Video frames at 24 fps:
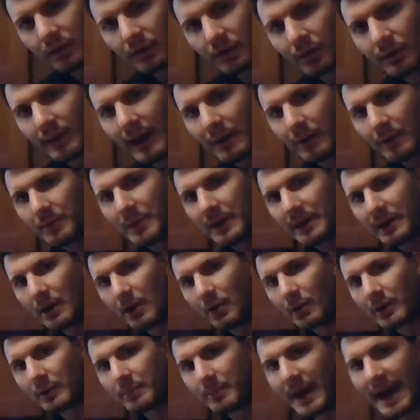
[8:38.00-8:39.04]
So that would be
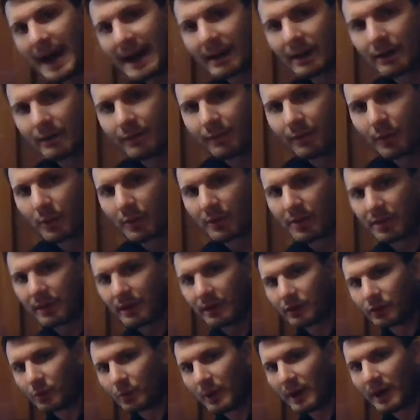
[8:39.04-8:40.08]
going back and forth
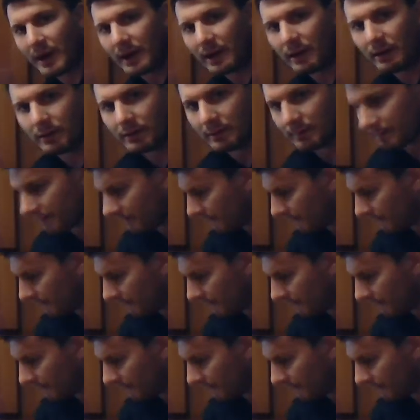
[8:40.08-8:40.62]
this way